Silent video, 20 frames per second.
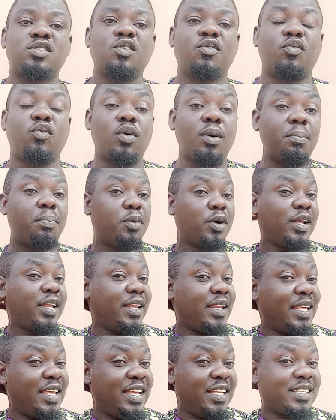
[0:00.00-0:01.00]
of
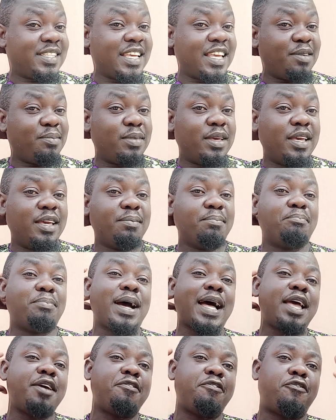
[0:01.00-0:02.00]
1.8
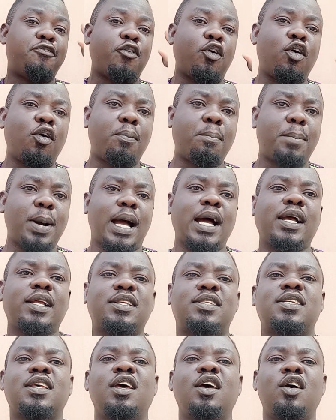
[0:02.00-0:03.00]
buy 4
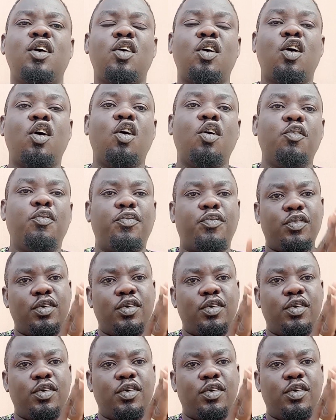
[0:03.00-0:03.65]
bags of